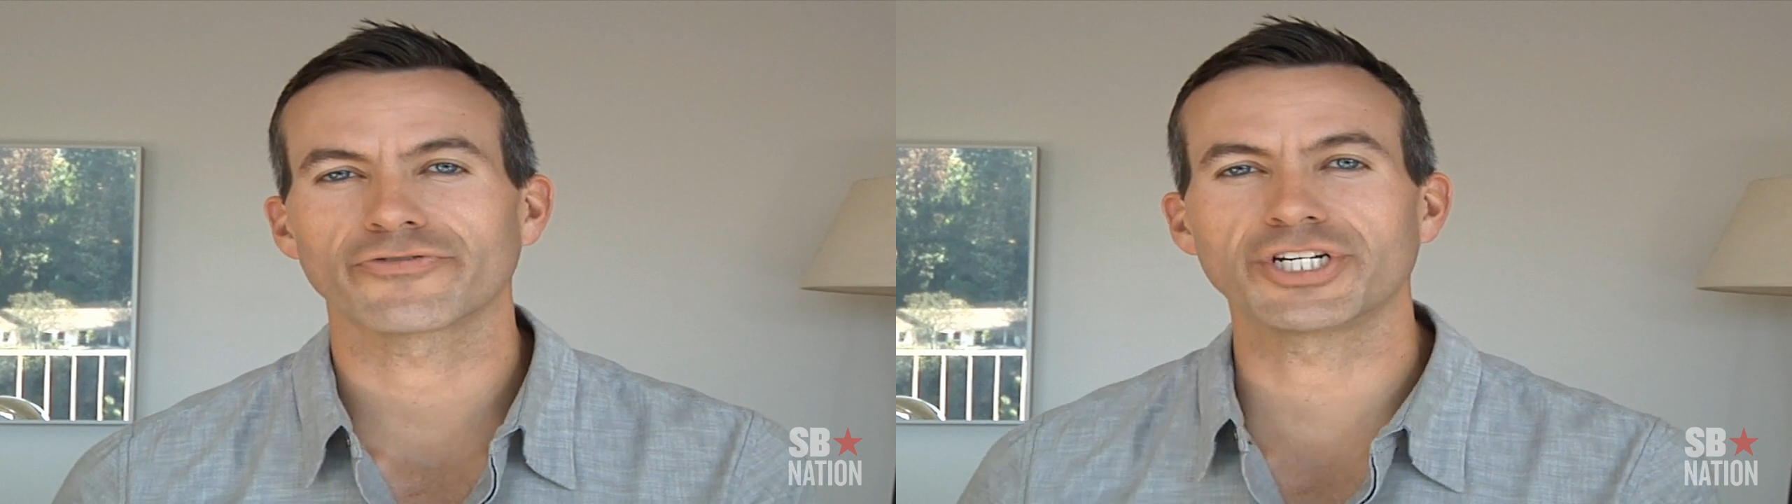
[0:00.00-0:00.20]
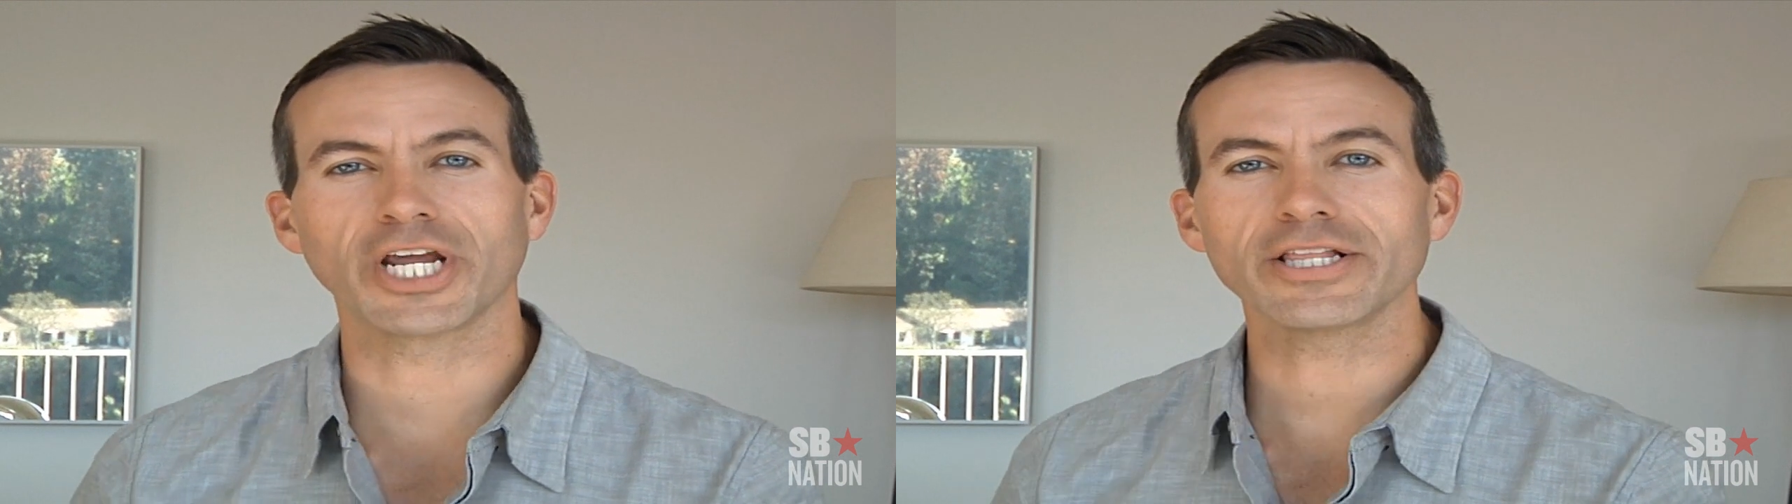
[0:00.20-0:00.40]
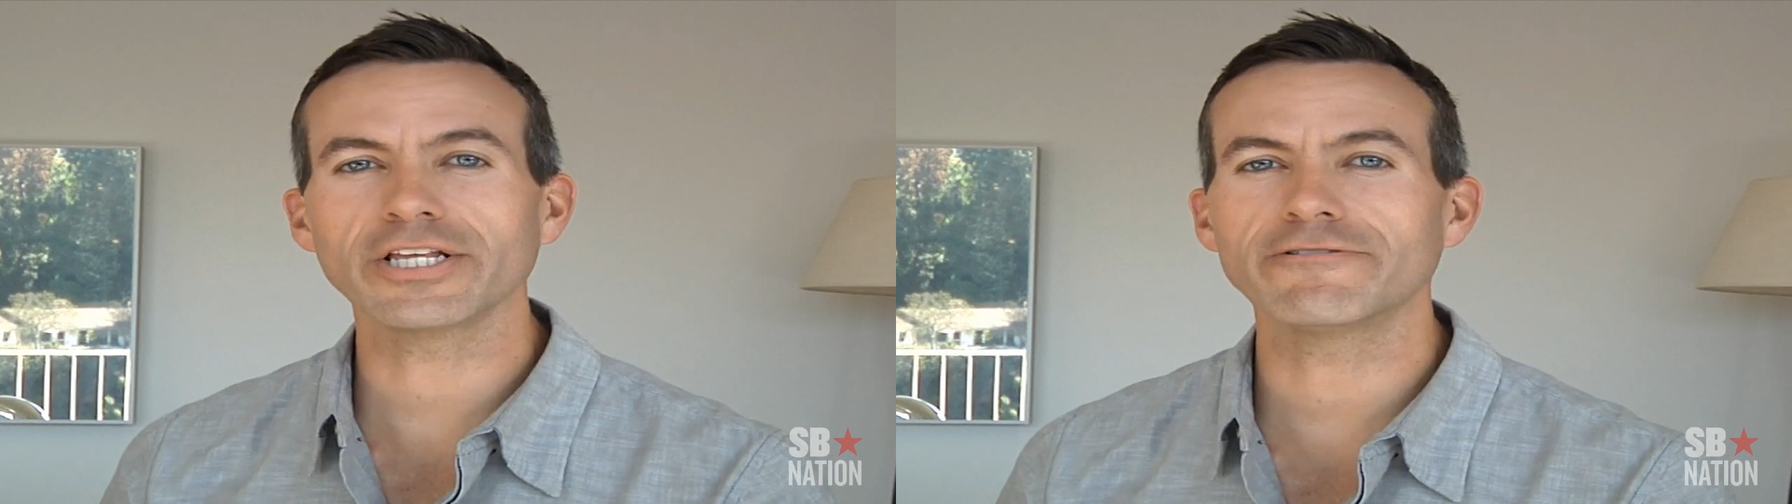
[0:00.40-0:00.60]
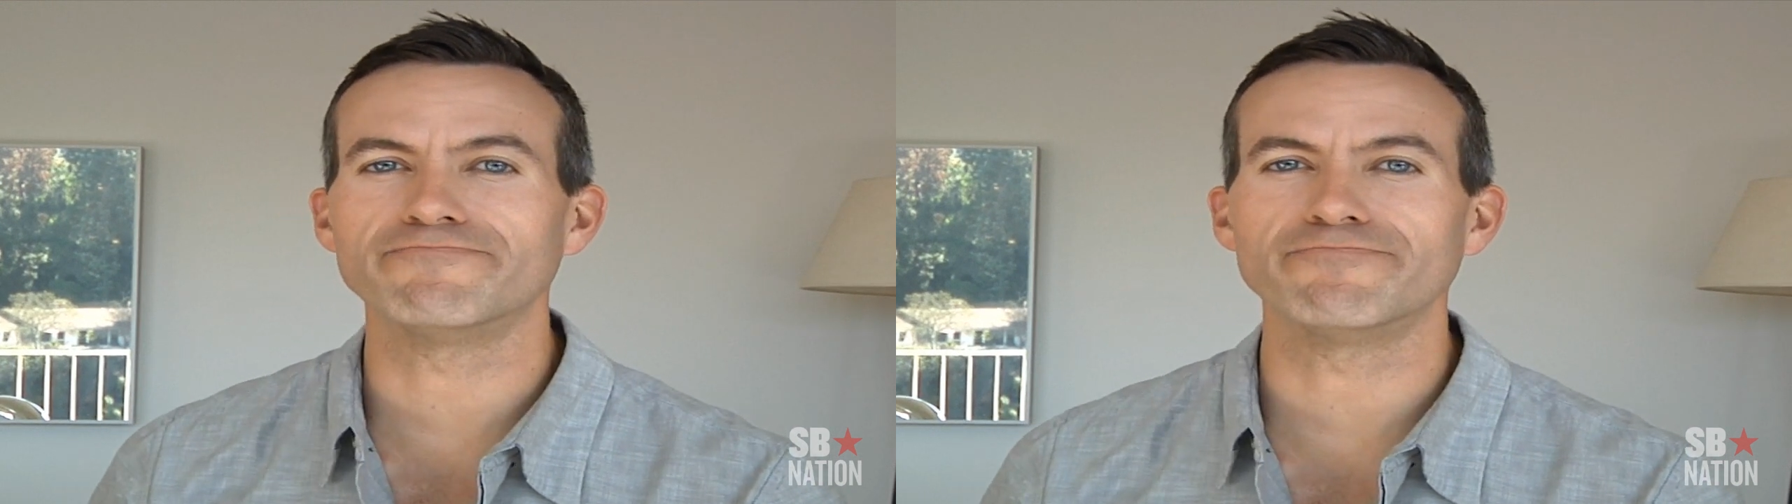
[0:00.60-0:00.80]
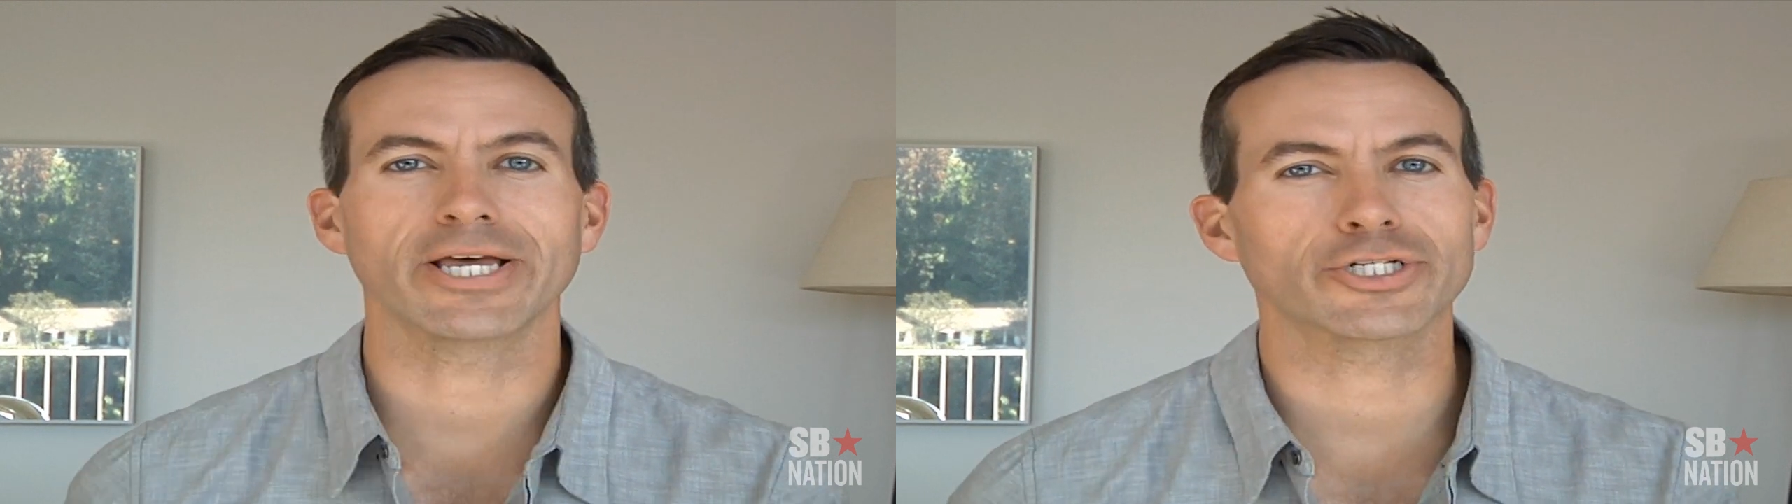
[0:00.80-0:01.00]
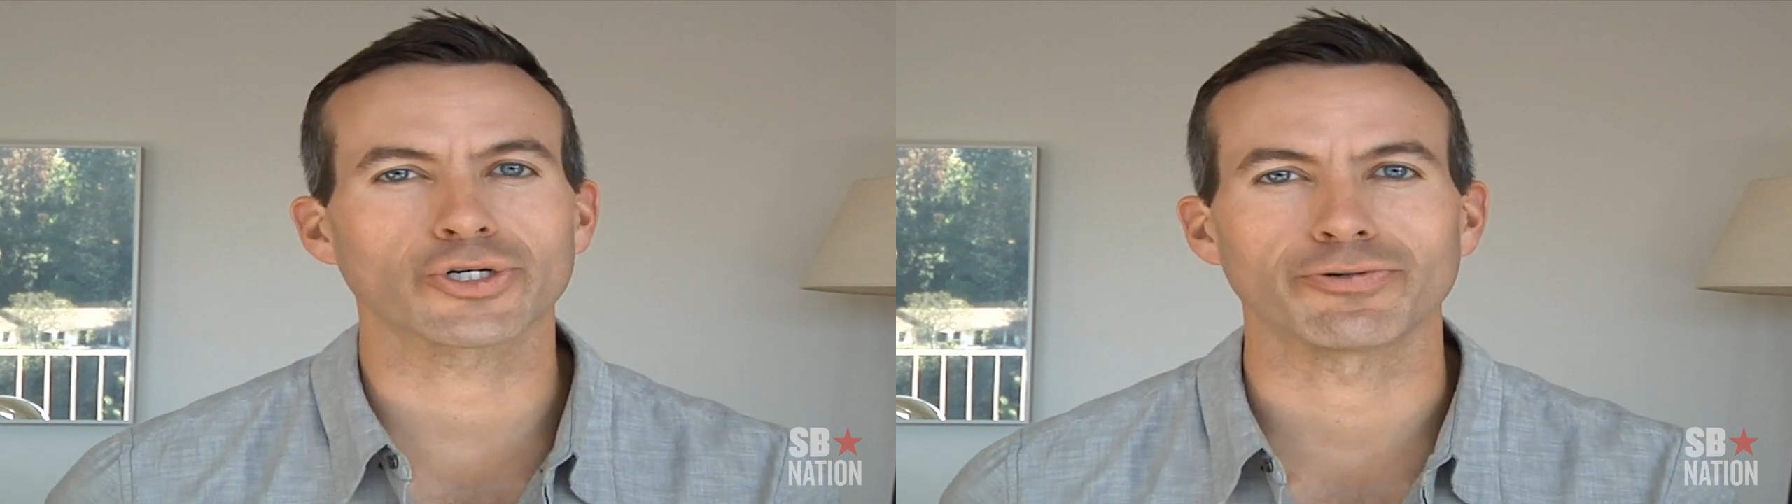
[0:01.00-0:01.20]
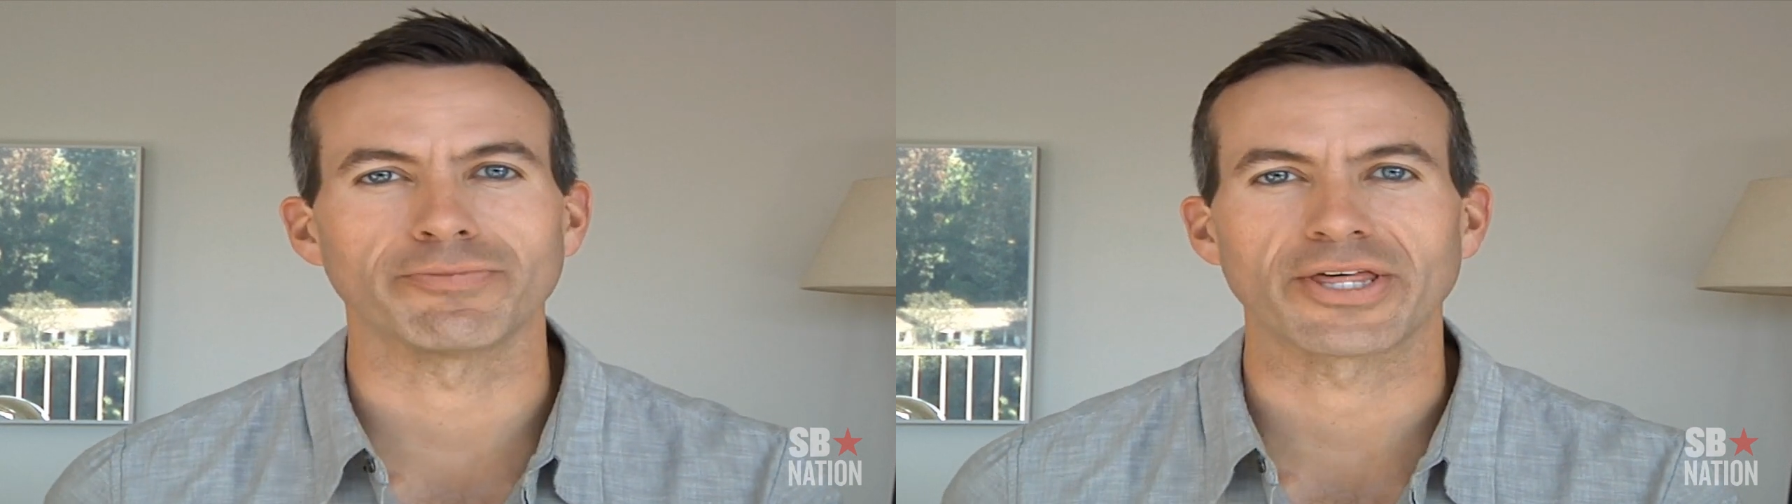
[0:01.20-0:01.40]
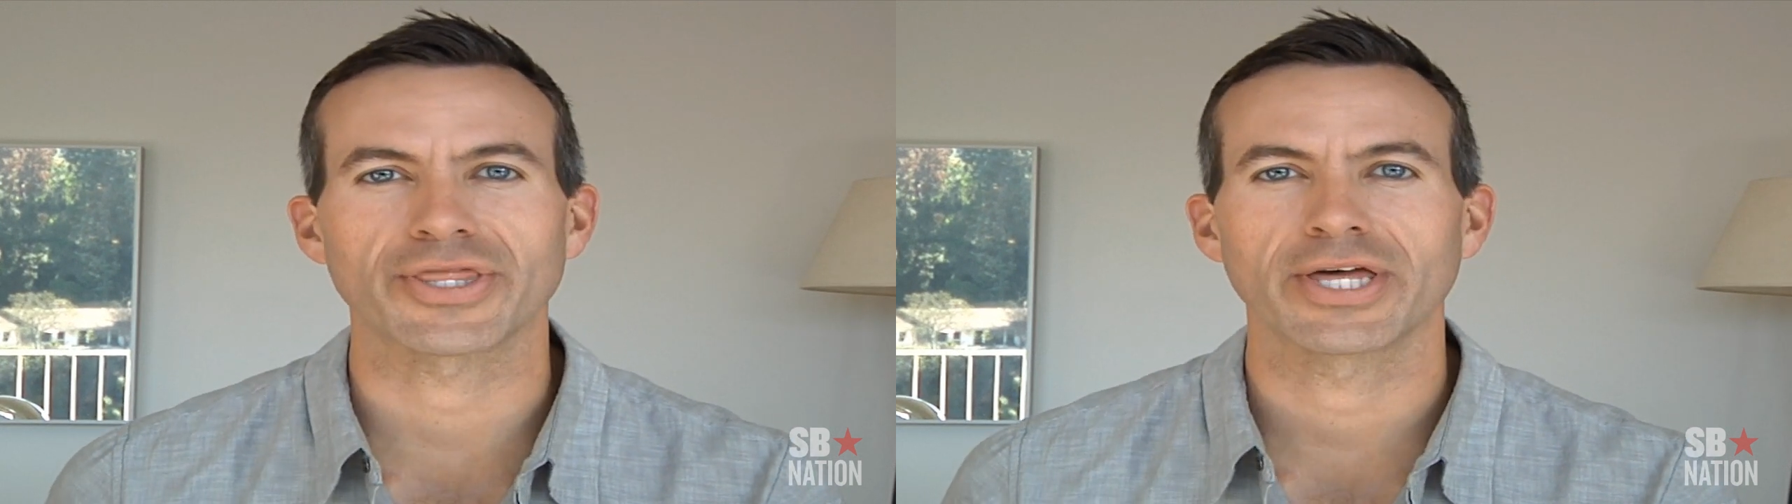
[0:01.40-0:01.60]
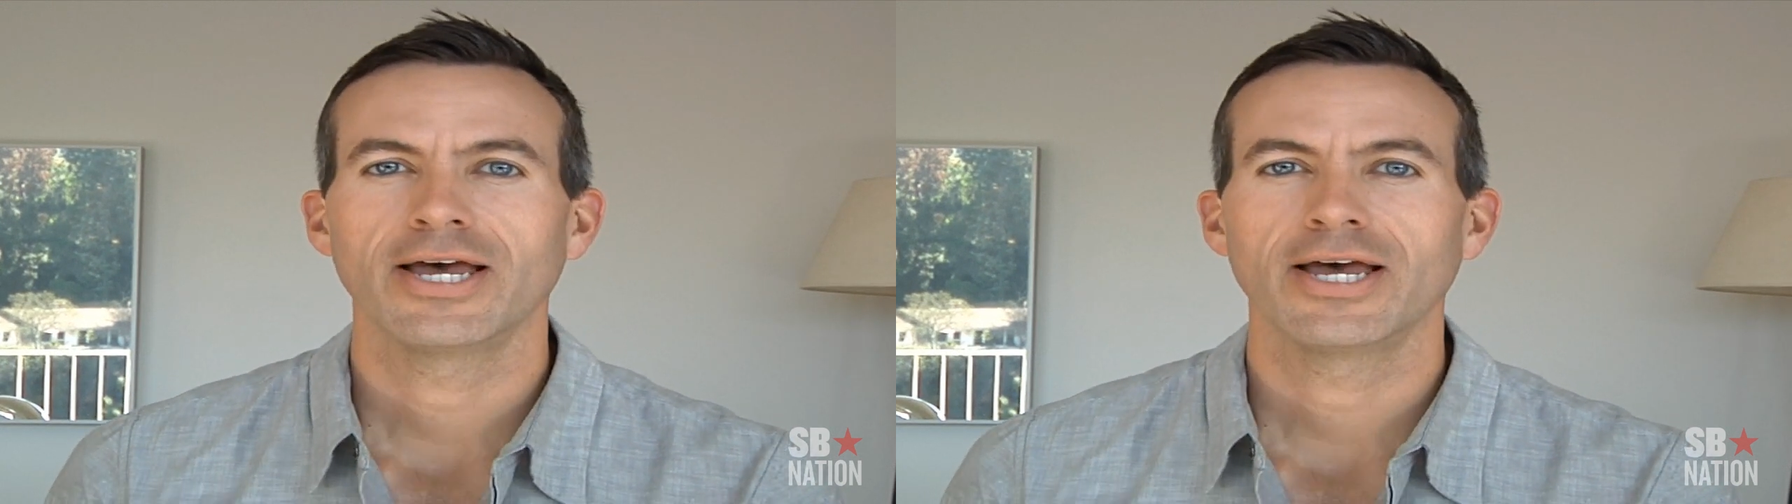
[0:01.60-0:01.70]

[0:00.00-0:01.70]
Jalen Messersmith.